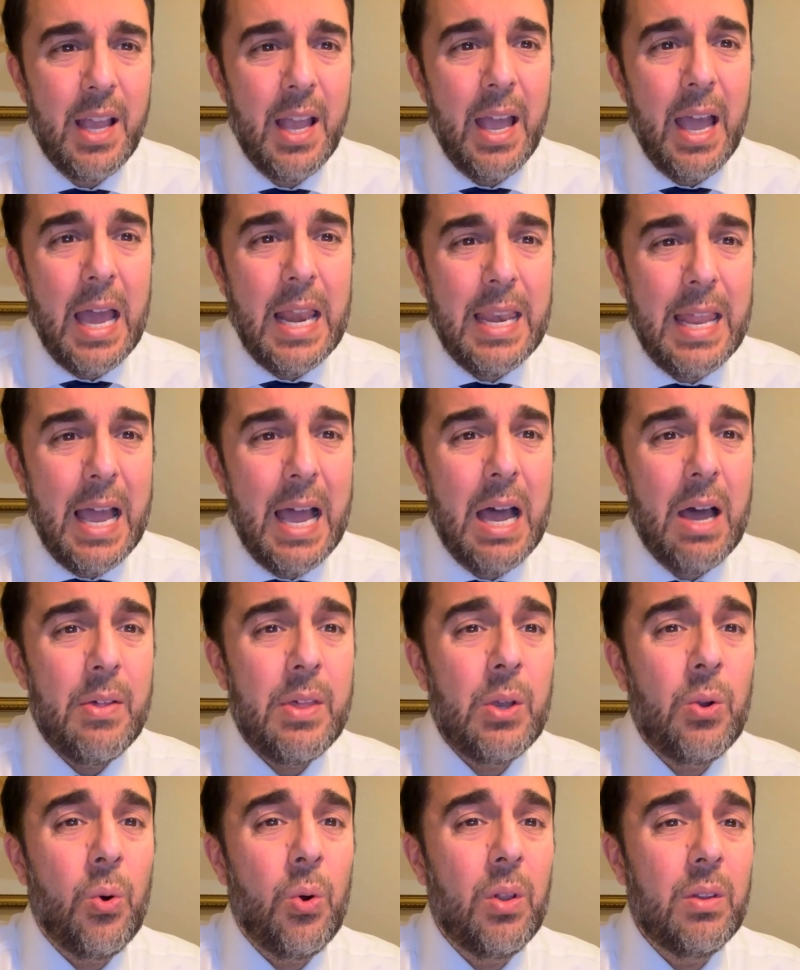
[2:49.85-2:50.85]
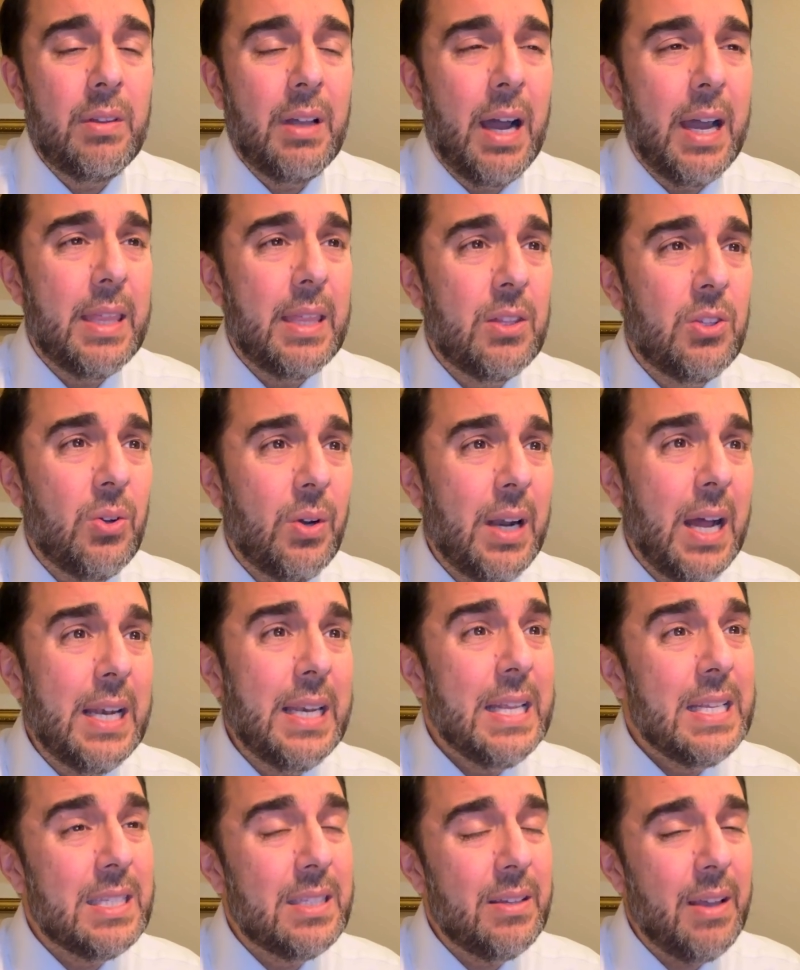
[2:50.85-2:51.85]
And now they all die. And the Torah
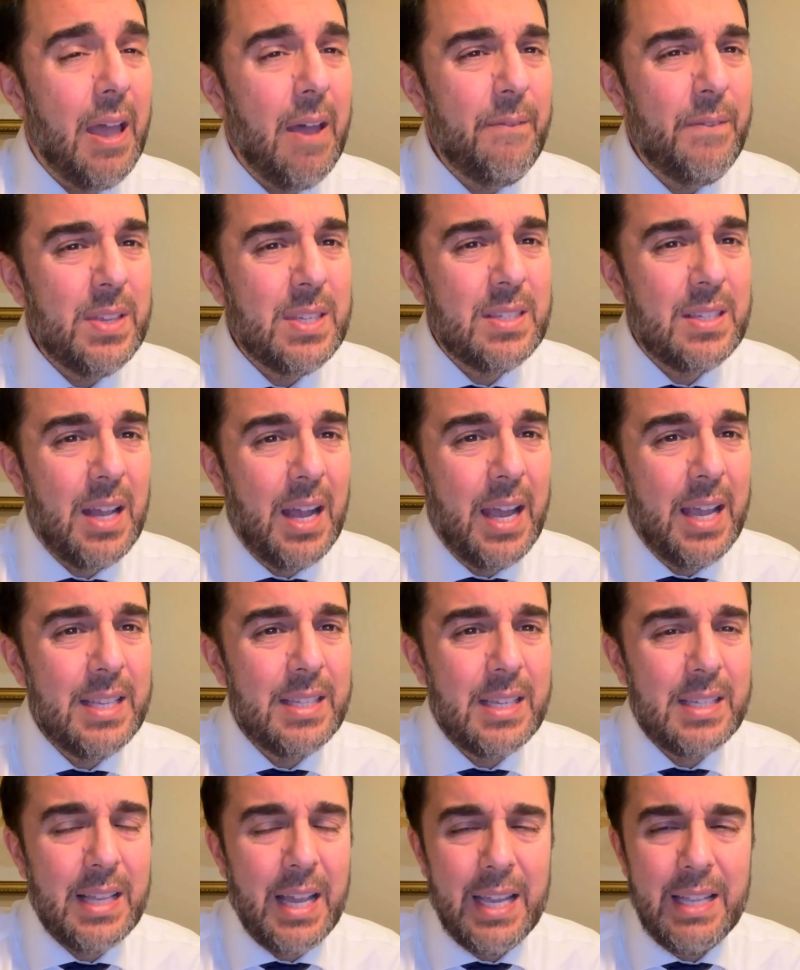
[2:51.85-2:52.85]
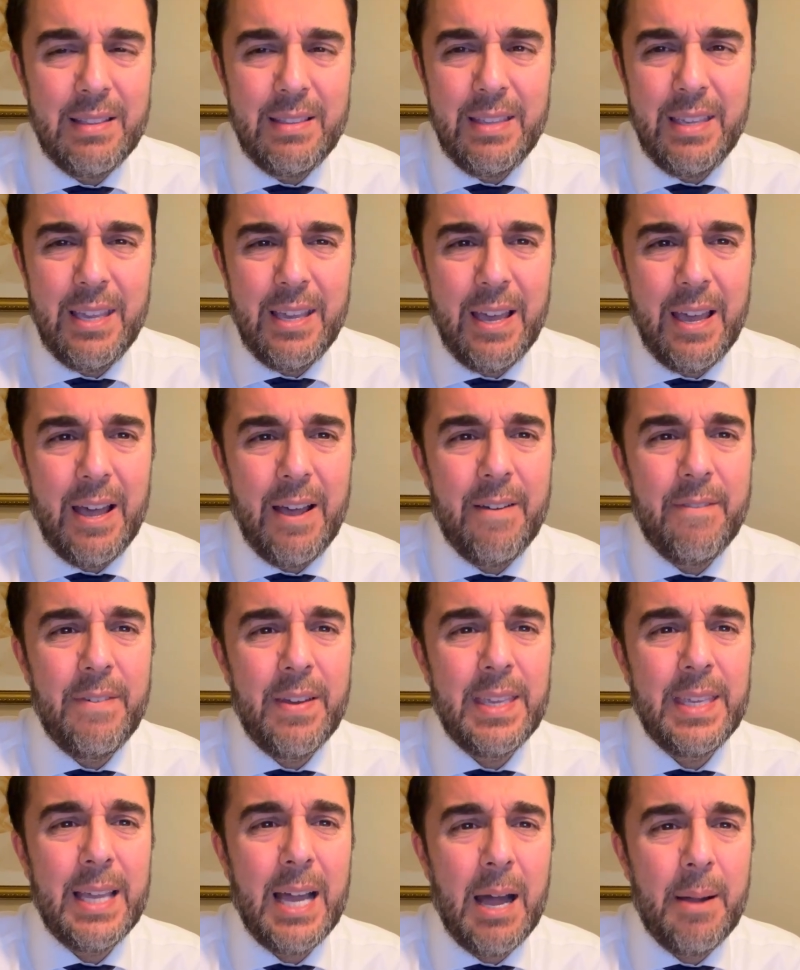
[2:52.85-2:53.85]
needs to emphasize this idea,
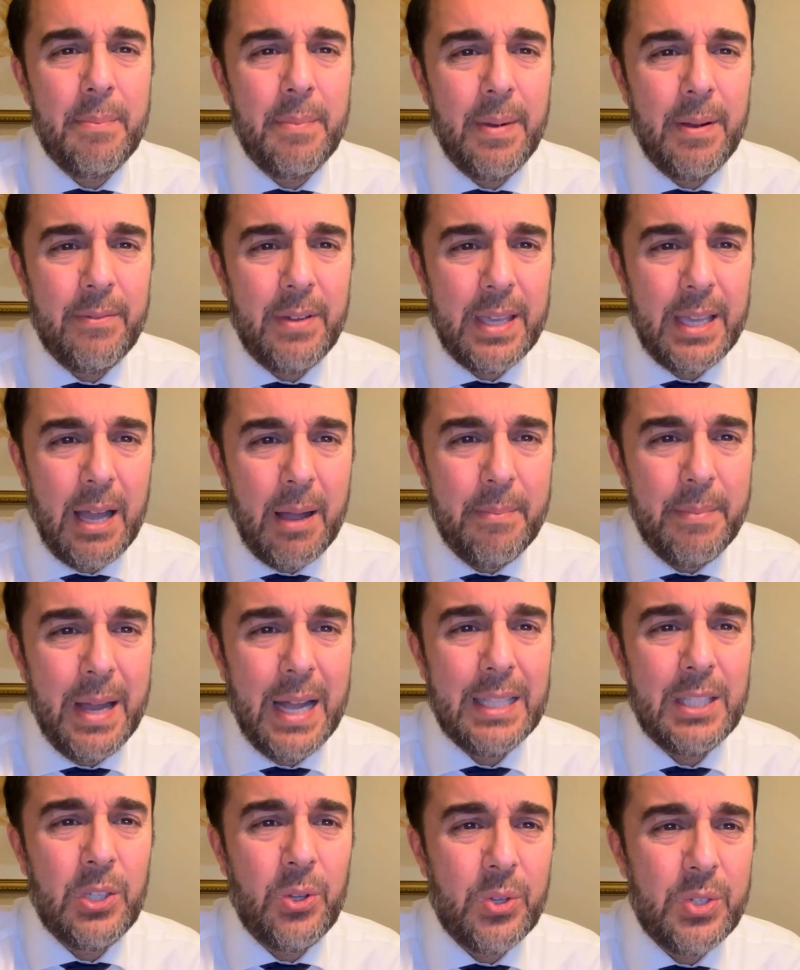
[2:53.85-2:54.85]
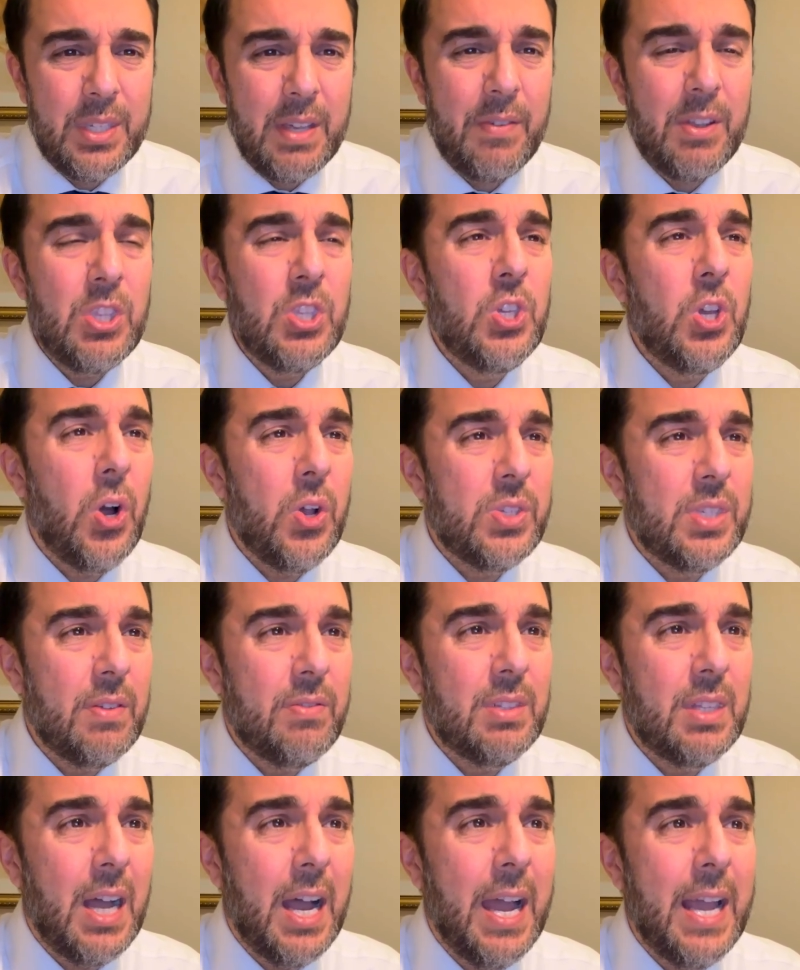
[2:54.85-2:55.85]
Vayam, Vayamat Yosef, and Yosef
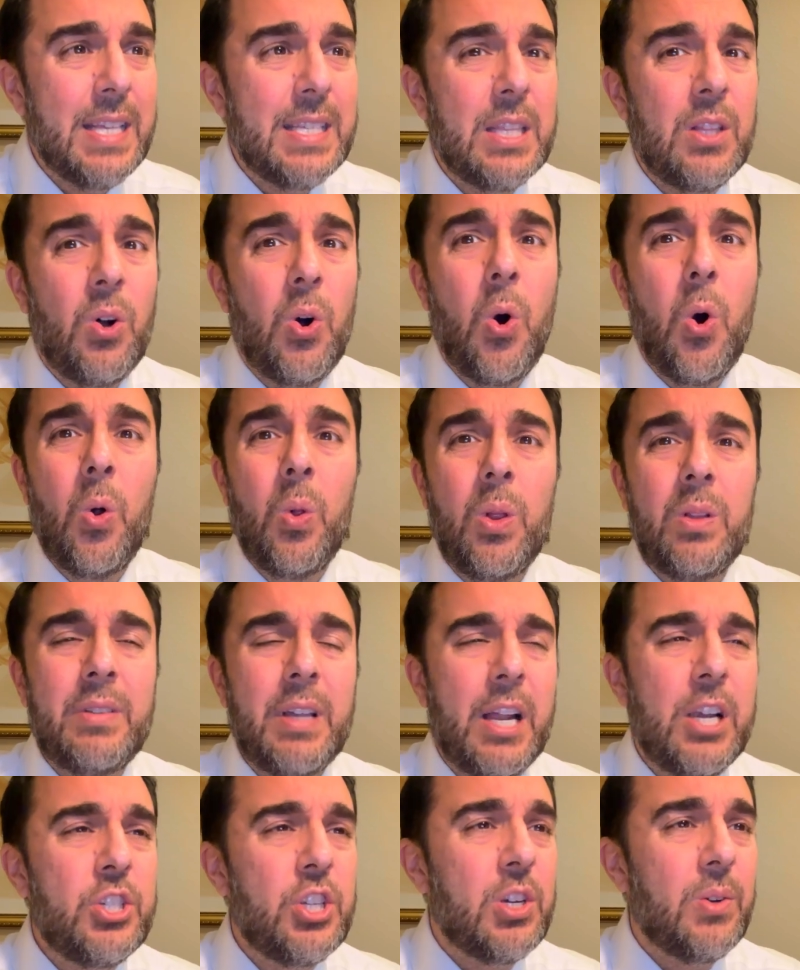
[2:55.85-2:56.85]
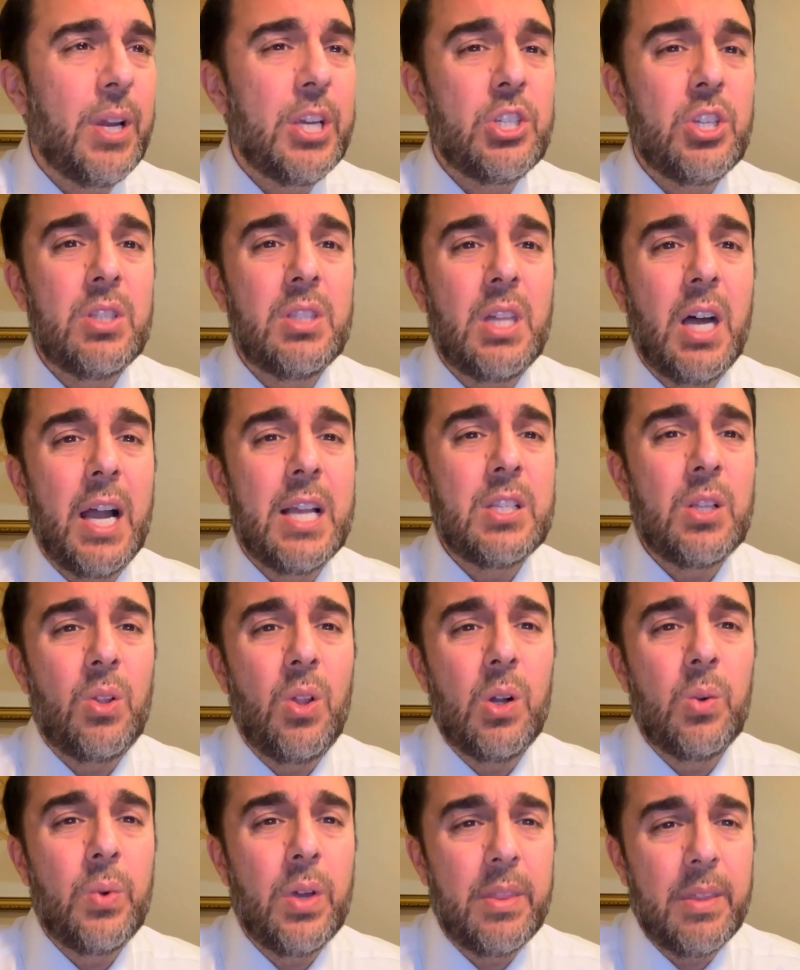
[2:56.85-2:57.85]
dies, and the whole entire generation dies
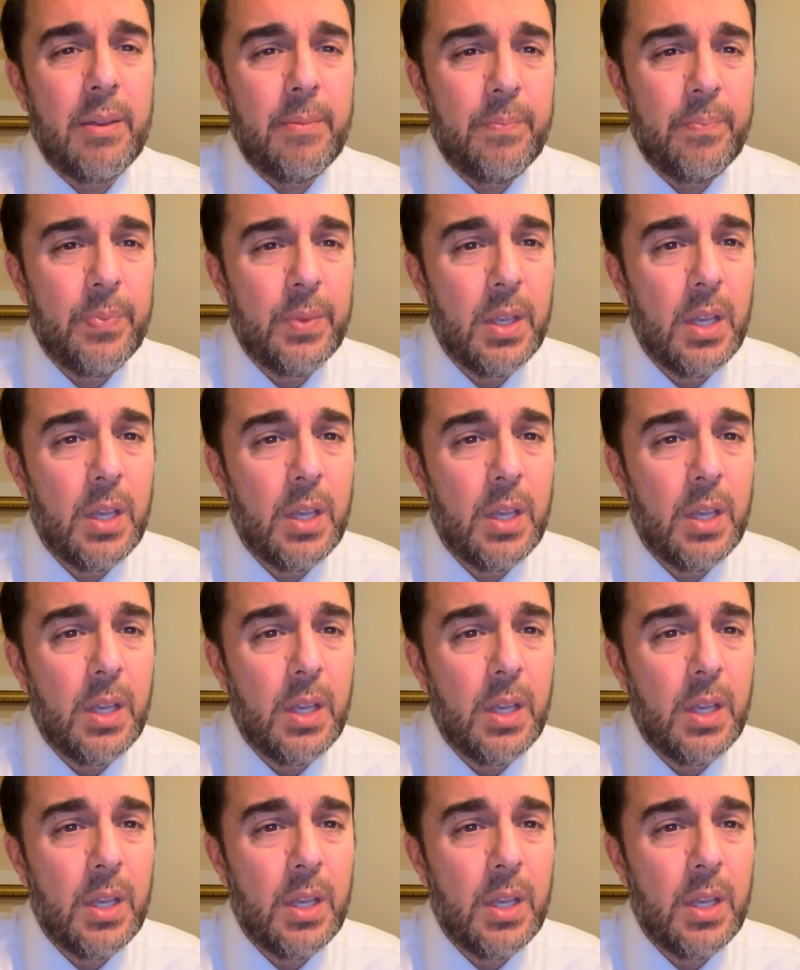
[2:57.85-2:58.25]
along with him.